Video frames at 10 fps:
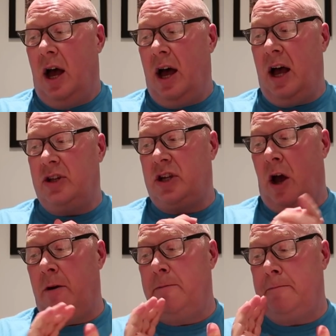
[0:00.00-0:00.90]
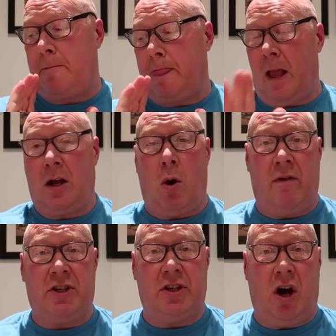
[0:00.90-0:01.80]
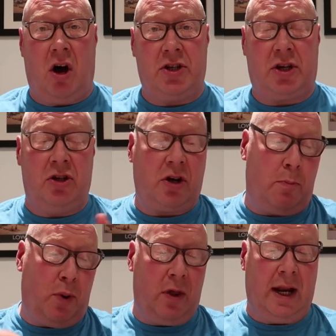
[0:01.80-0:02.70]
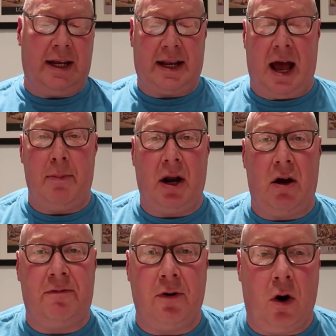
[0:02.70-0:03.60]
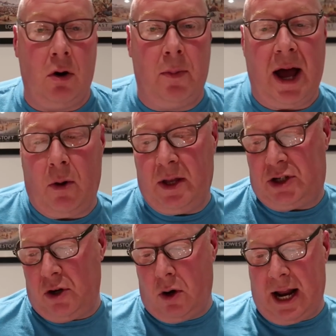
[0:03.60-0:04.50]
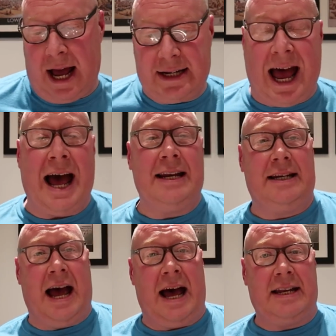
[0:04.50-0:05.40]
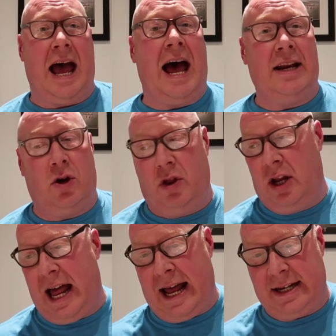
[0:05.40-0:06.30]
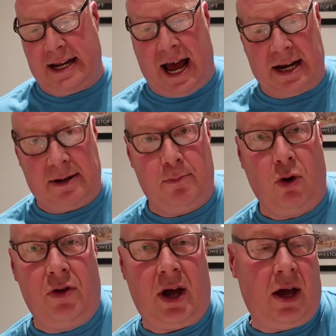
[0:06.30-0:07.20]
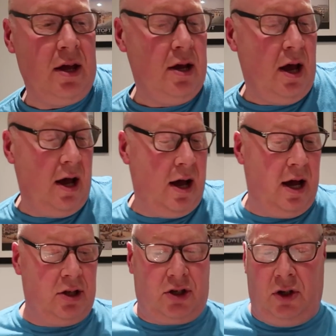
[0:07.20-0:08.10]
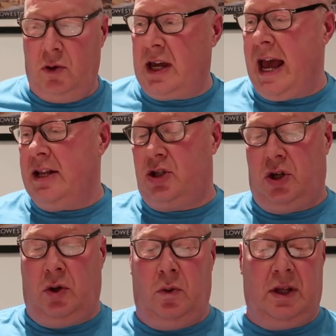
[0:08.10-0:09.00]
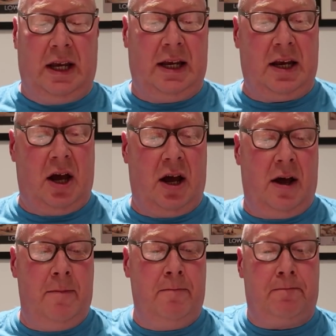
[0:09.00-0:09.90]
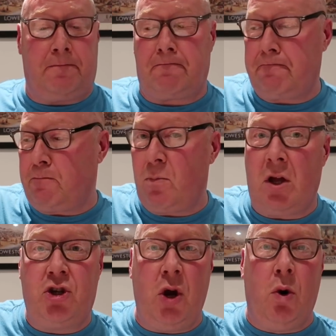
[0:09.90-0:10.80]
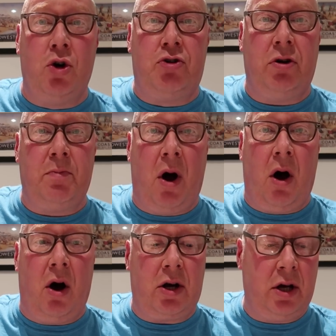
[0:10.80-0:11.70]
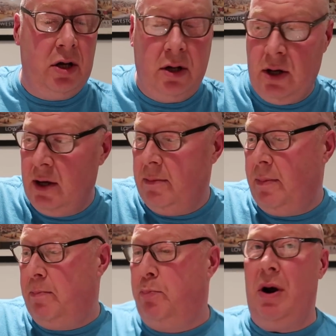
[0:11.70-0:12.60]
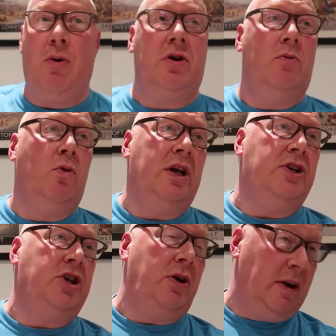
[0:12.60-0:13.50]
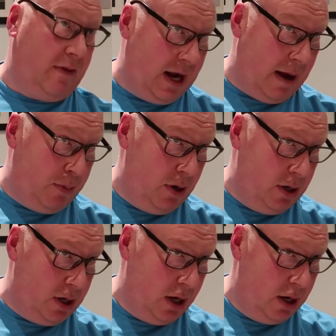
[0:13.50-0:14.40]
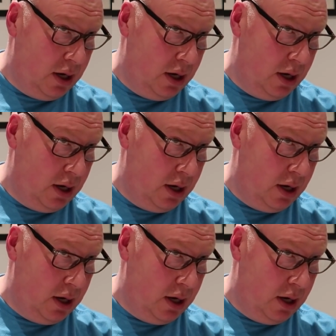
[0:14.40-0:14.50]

So go over to the Heartigans. I'll put the link down below for them. Help this young lad and dad and other lad, dad, brother, to get to the 200 mark. Brilliant, wouldn't it, June, if that happened?